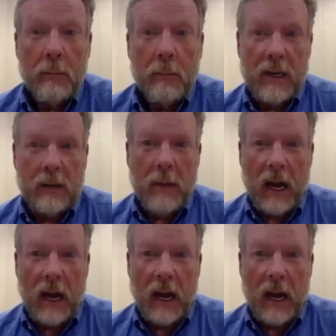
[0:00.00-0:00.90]
Maybe in
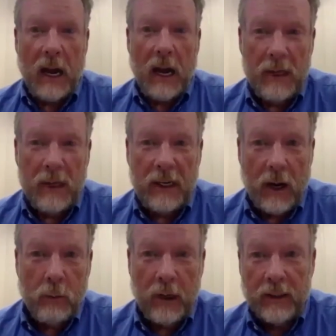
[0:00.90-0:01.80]
my retirement,
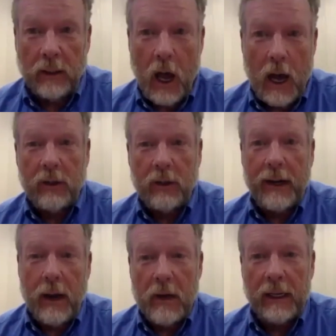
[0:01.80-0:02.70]
if I win the
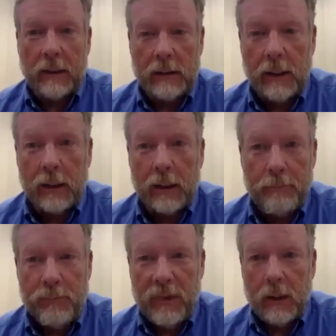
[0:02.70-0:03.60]
lottery, I might
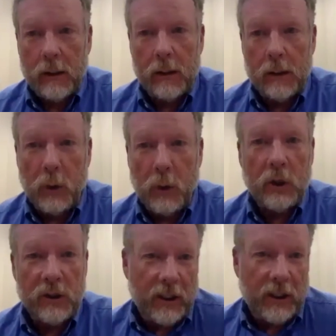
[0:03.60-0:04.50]

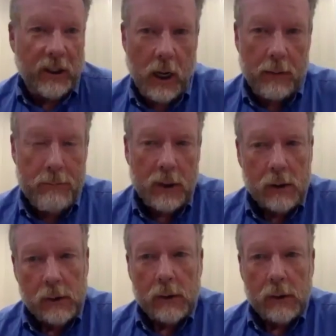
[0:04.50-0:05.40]
purchase a club.
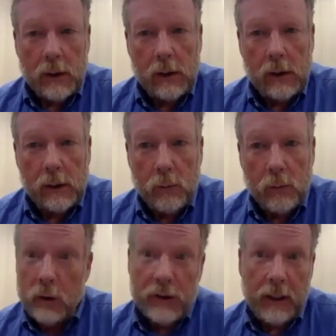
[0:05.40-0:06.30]

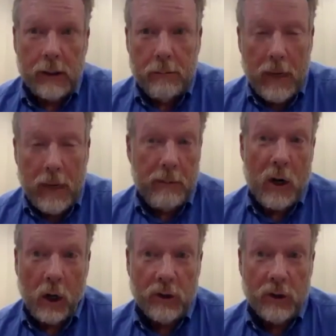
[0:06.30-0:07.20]
We'll see. Maybe
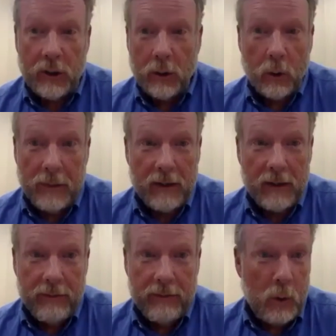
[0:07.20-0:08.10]
Arsenal will be
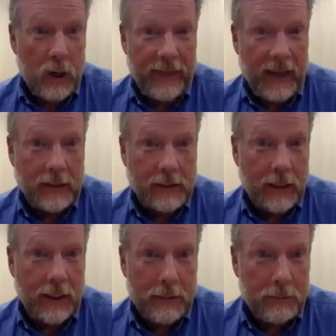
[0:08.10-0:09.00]
available at that
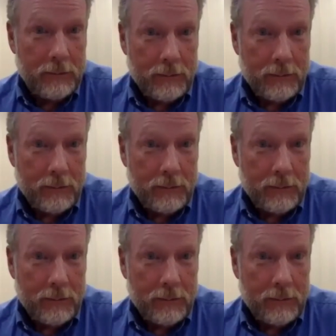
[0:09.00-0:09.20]
time.